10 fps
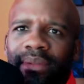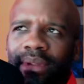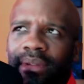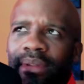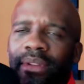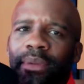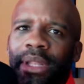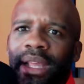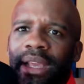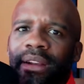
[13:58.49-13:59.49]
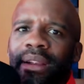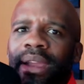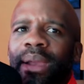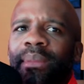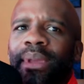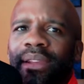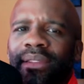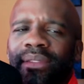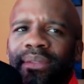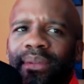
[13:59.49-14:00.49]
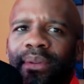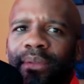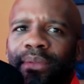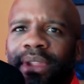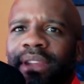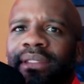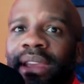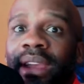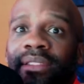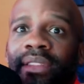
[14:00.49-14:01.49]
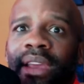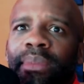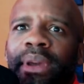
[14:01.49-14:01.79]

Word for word: a little bit later because of things he had said.